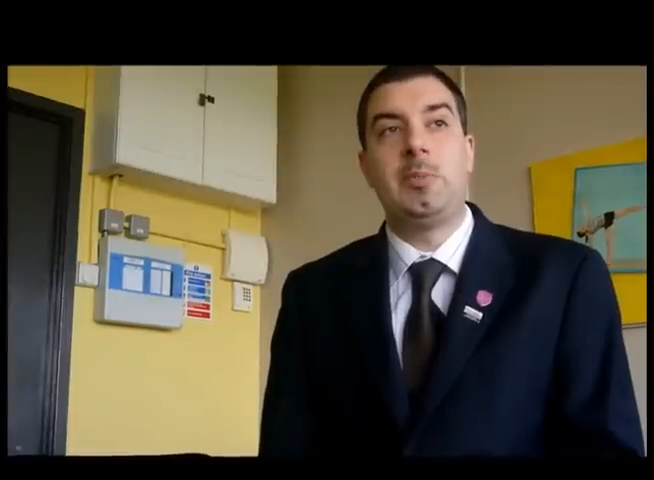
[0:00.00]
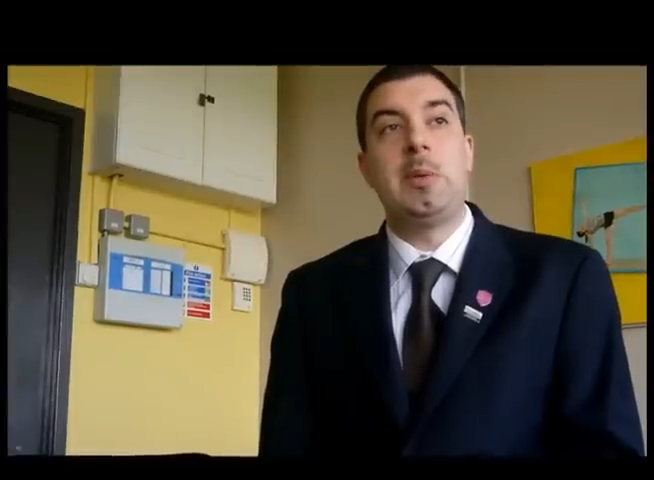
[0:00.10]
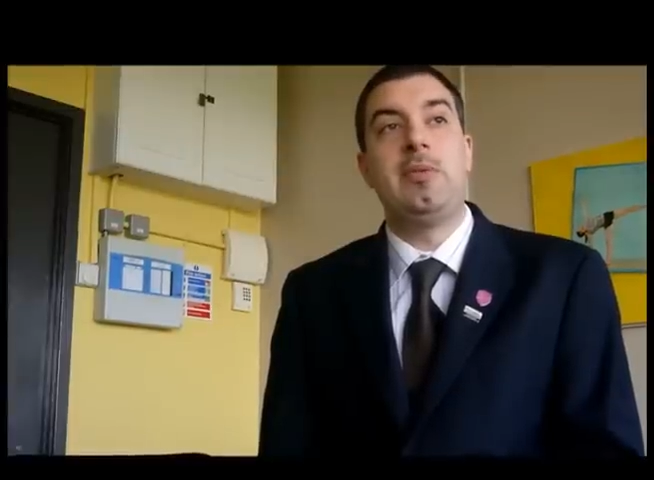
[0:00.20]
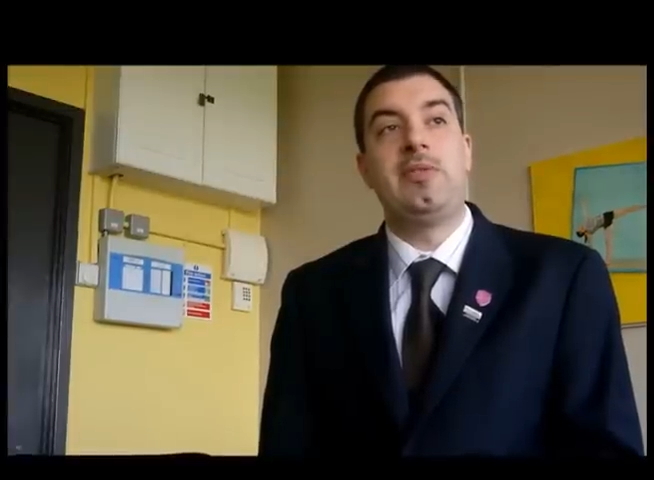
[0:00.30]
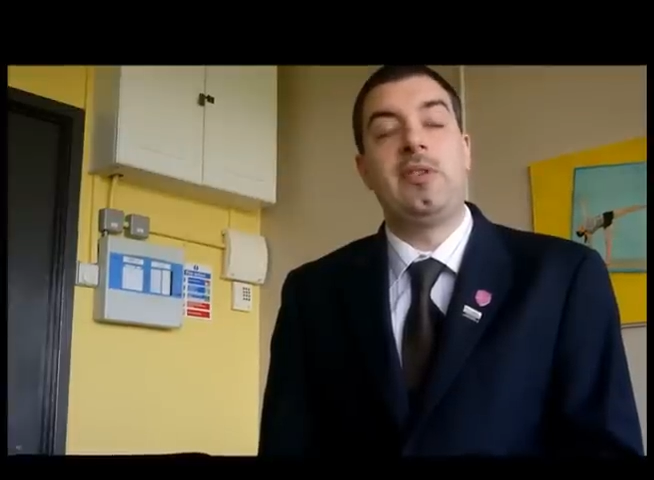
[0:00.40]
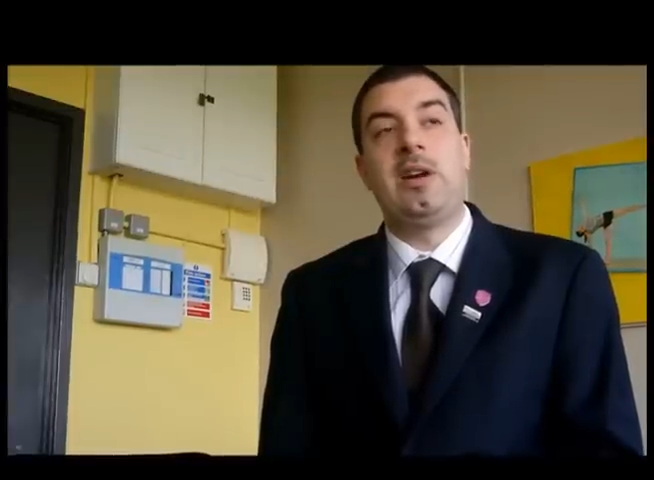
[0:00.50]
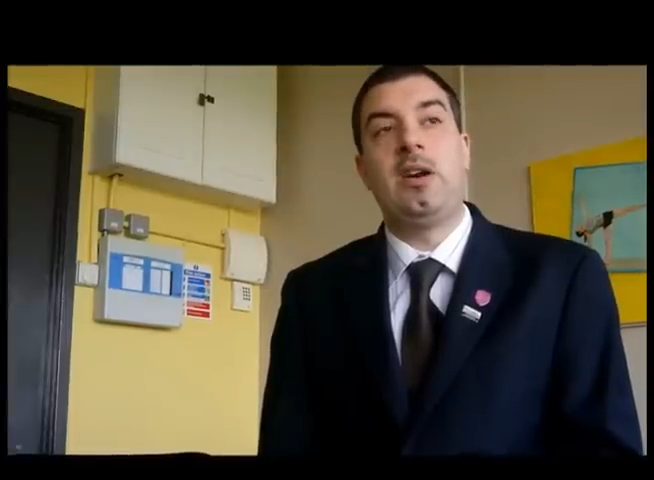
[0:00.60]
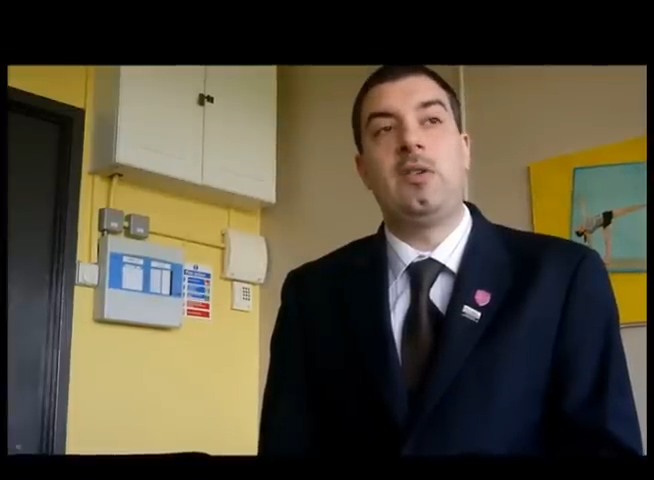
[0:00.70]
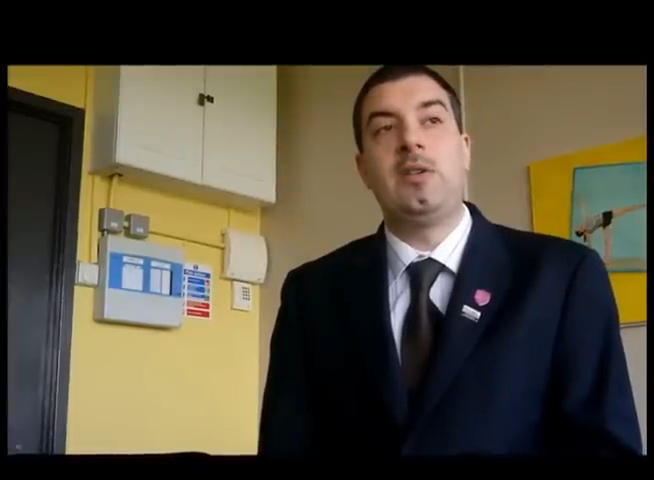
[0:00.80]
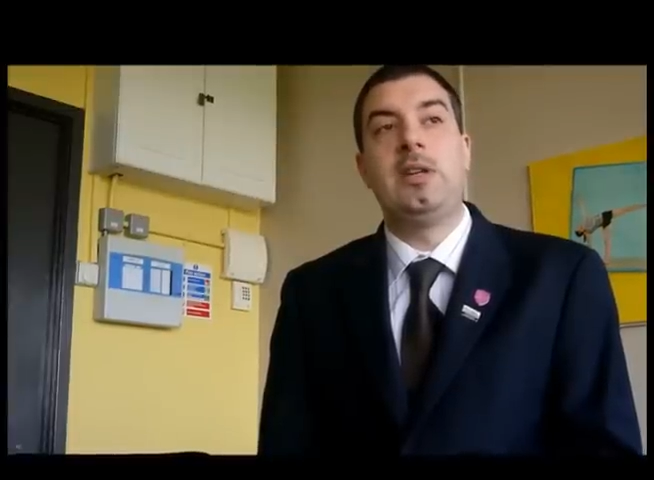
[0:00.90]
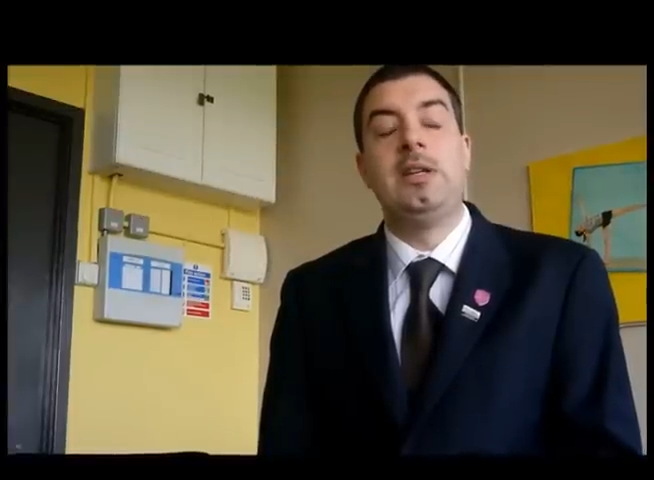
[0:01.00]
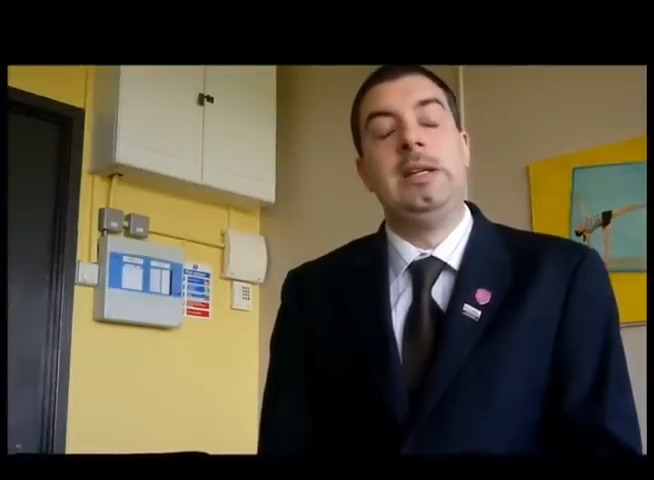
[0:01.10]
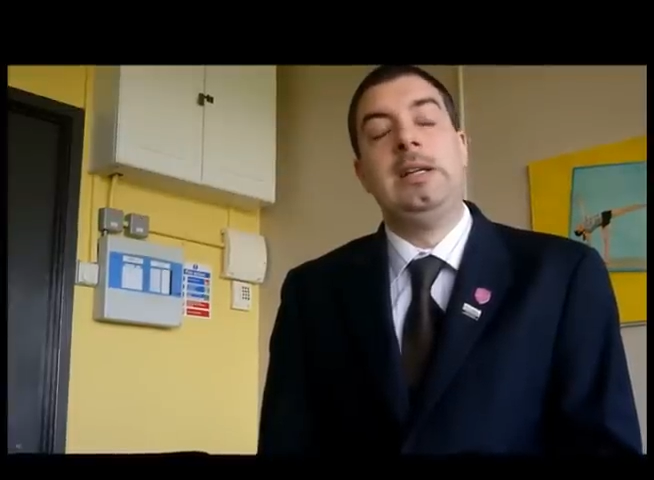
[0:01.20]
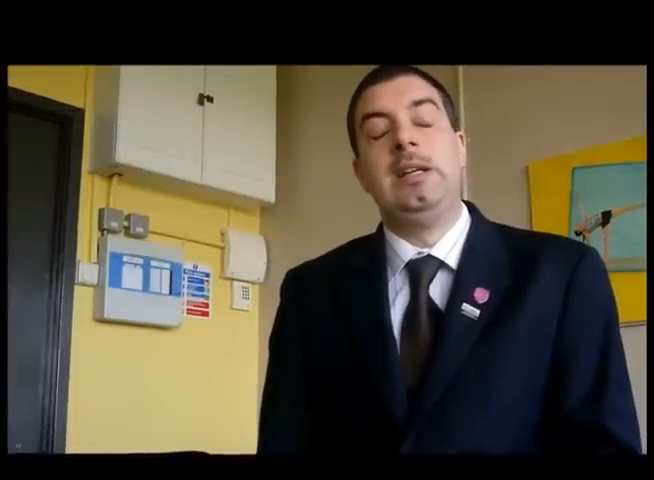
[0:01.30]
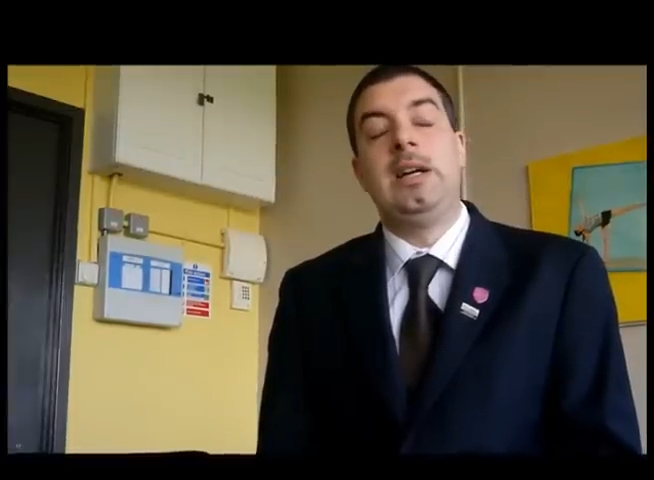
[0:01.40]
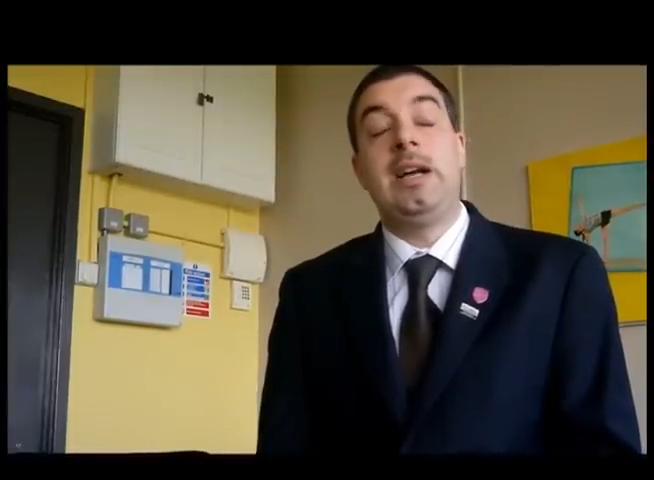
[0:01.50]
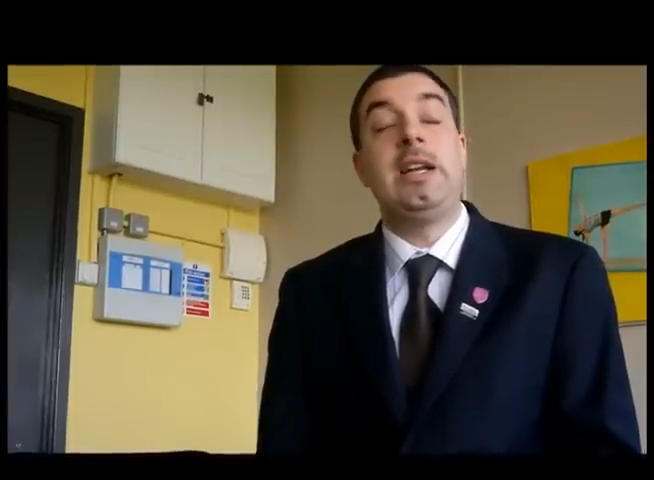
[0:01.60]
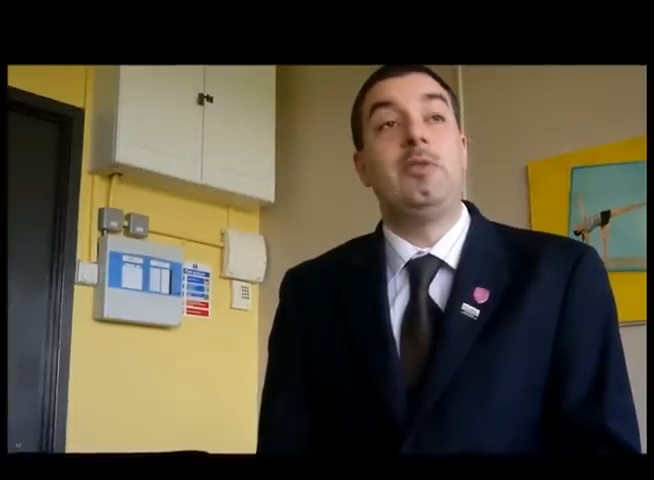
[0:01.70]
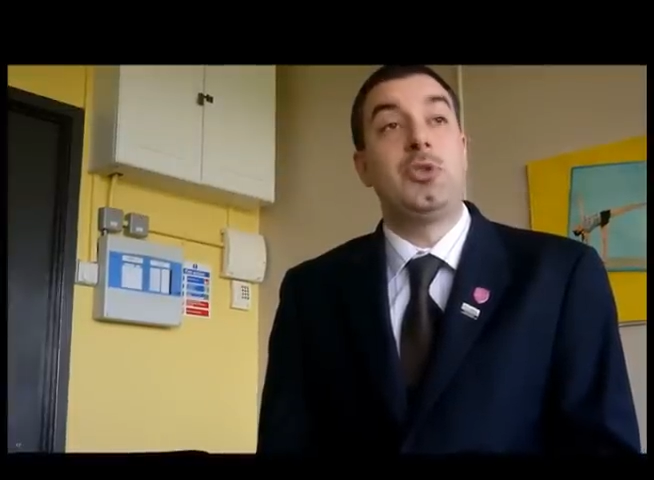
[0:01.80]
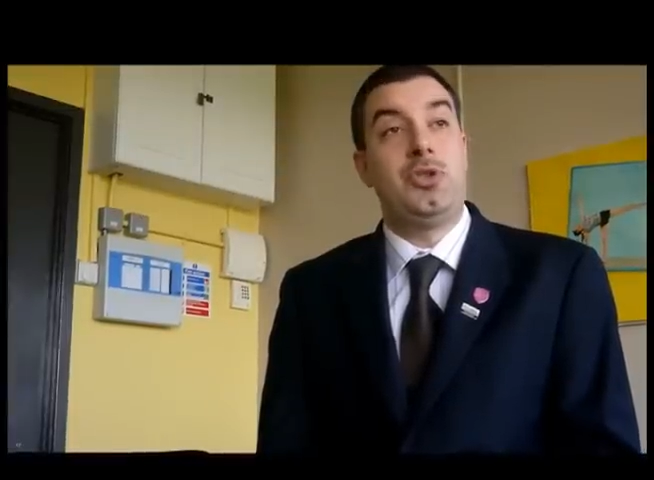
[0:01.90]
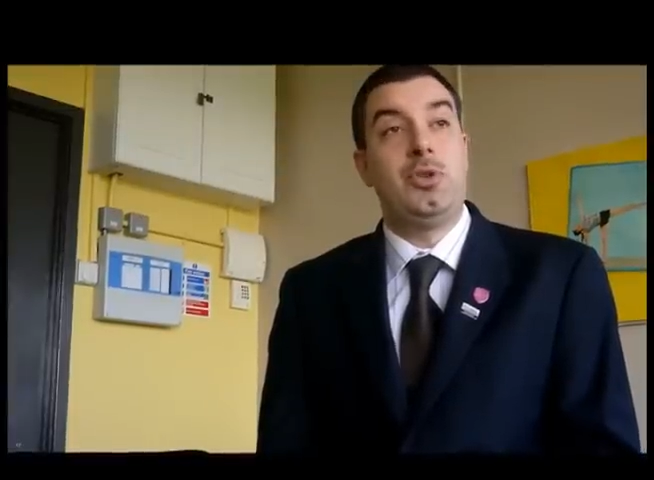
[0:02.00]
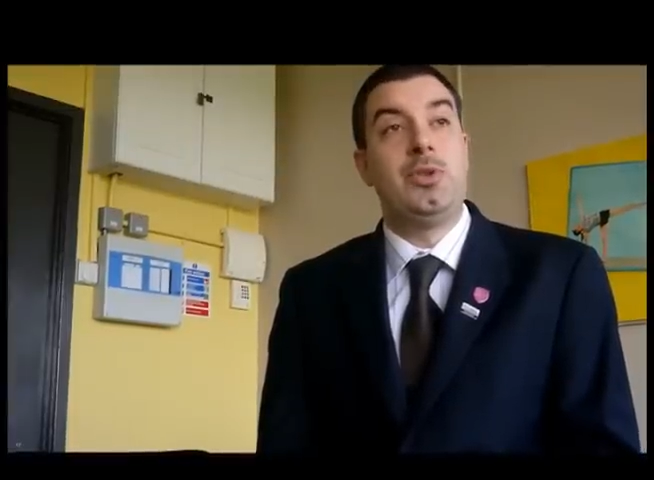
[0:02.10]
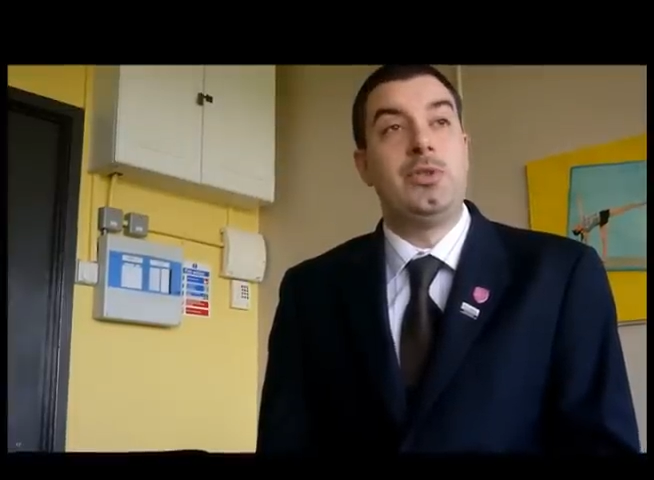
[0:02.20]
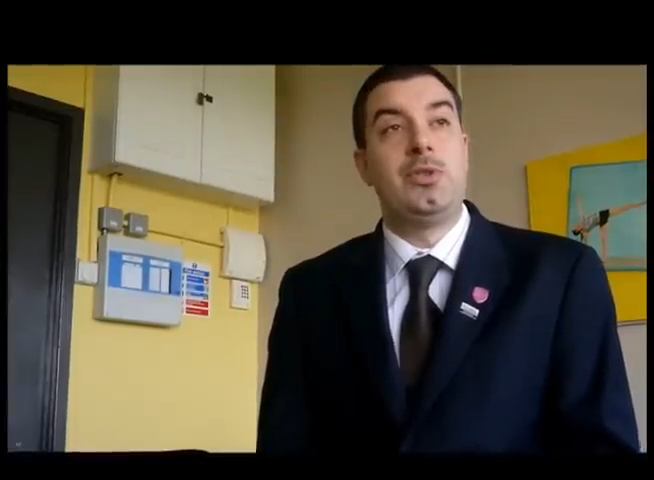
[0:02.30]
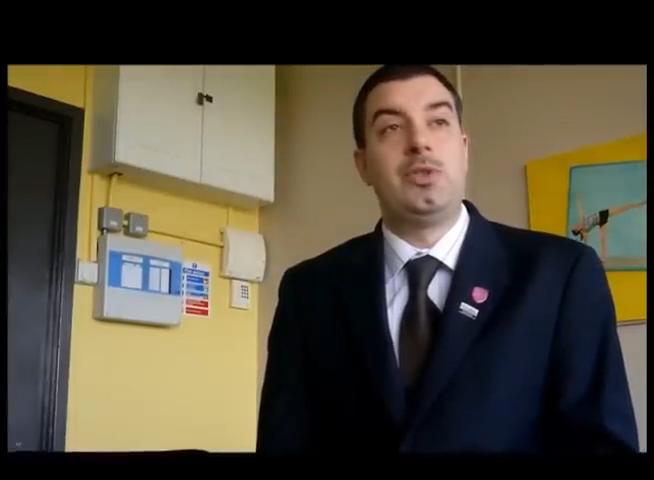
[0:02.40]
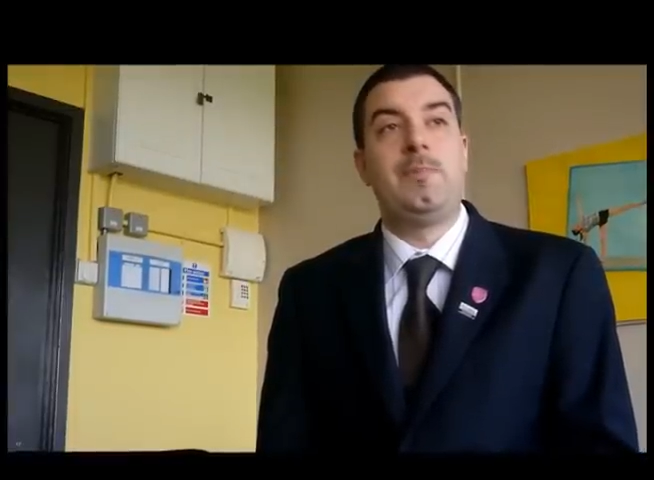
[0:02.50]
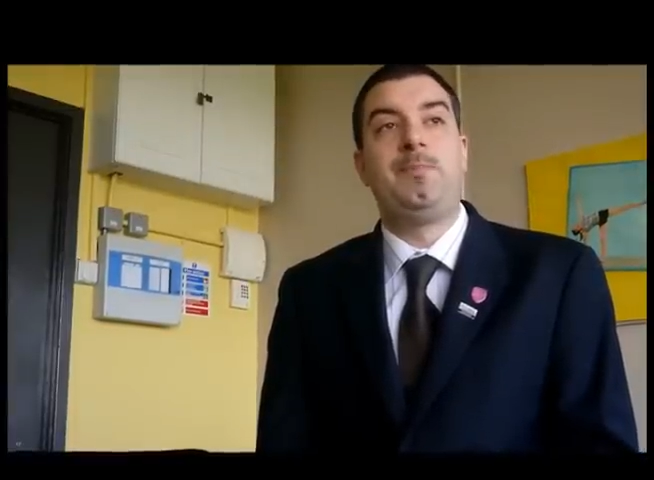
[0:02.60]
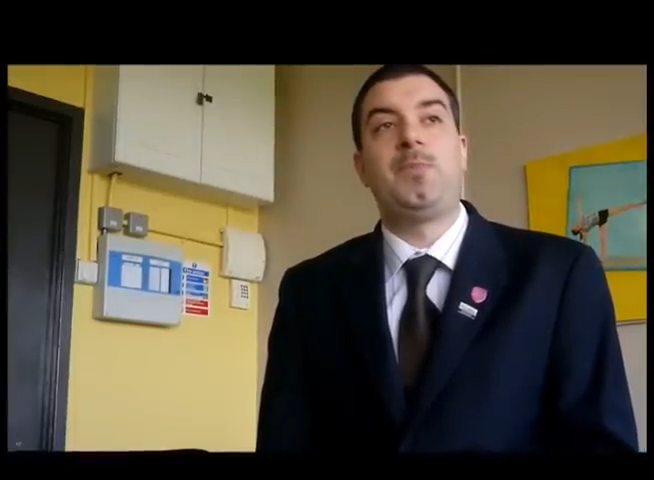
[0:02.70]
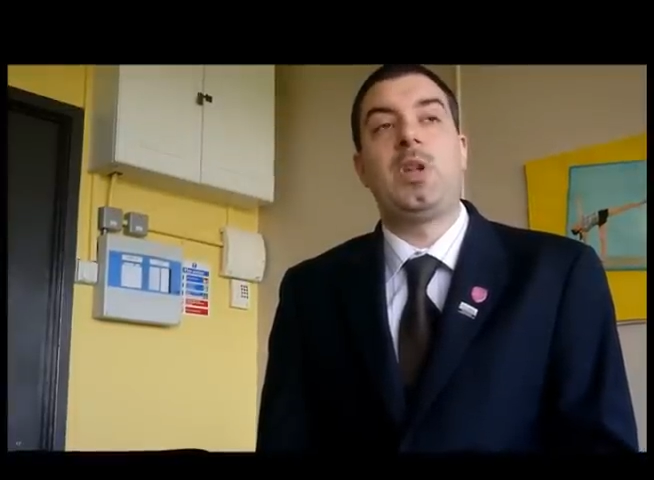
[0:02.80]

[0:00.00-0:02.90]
maybe for our uh, A level students.